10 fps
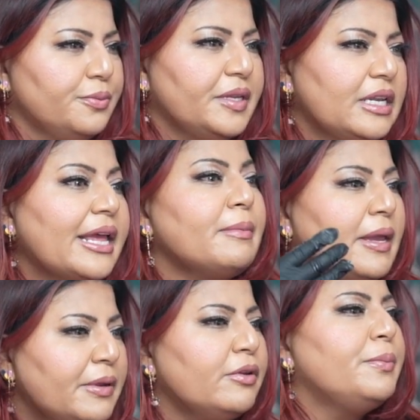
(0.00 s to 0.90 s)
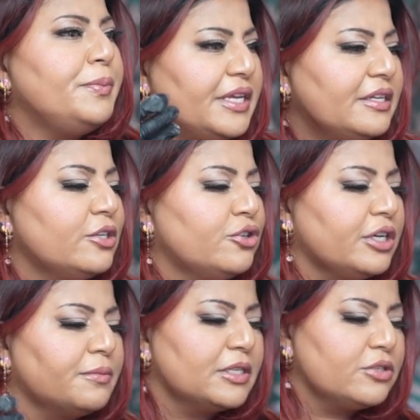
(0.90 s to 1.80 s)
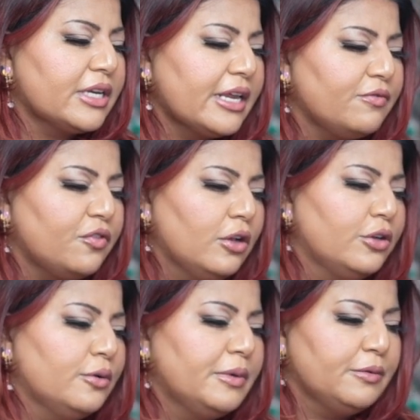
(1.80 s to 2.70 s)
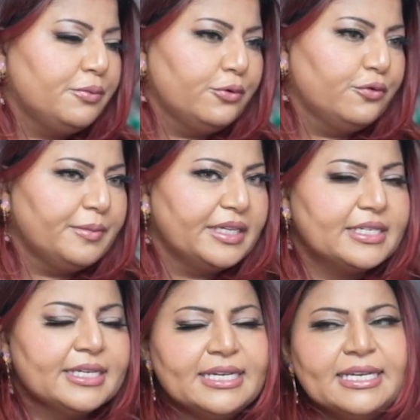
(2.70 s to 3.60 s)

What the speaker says: Like maybe repeated treatments, you get volume improvement,